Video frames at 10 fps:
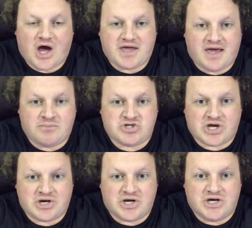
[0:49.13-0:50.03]
Kim
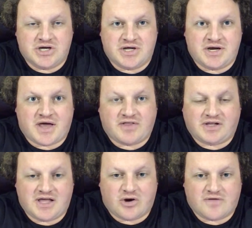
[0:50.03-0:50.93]
Jong-un, the
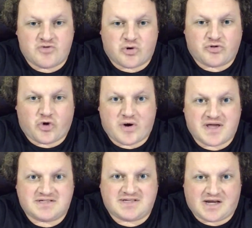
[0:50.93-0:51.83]
leader of North
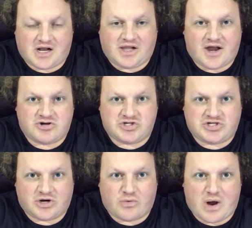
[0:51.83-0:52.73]
Korea, sent a letter to
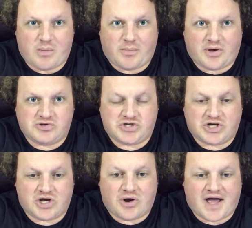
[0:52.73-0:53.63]
Cyril
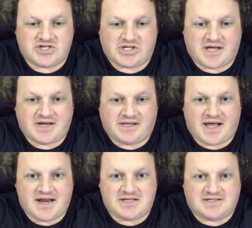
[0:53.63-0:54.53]
Ramaphosa
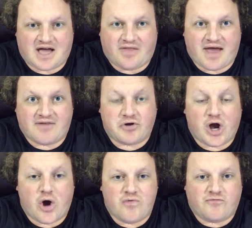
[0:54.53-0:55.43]
congratulating South Africa
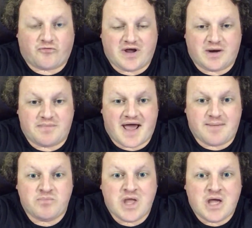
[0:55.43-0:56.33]
on Freedom Day.
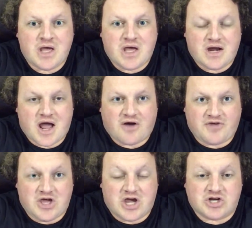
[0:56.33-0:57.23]
Now, a few
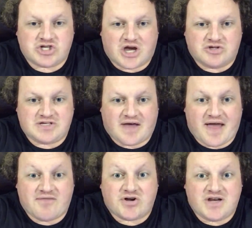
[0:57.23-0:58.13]
years ago, South
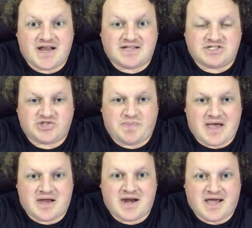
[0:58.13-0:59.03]
Africa did
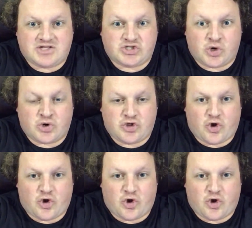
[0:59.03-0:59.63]
suspend its North